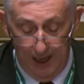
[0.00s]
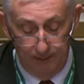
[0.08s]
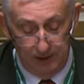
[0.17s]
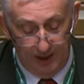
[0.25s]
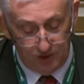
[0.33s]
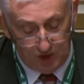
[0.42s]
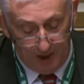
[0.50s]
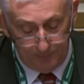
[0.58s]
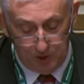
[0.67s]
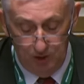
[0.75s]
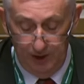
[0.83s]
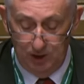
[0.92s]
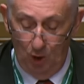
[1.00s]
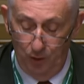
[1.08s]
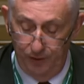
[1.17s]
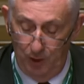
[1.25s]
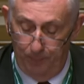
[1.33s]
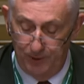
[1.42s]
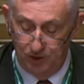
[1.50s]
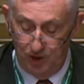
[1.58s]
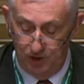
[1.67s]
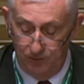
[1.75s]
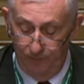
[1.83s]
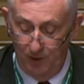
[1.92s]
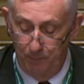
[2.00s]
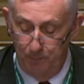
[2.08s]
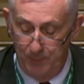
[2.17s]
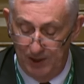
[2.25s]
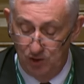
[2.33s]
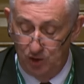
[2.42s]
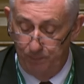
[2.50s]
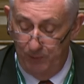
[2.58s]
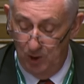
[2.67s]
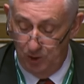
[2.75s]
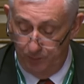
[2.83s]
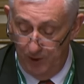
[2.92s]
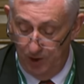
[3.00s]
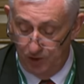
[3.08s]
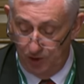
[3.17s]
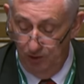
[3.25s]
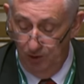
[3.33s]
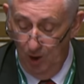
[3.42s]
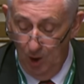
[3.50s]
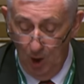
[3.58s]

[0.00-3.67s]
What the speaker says: I will exceptionally call the opposition front bench spokesperson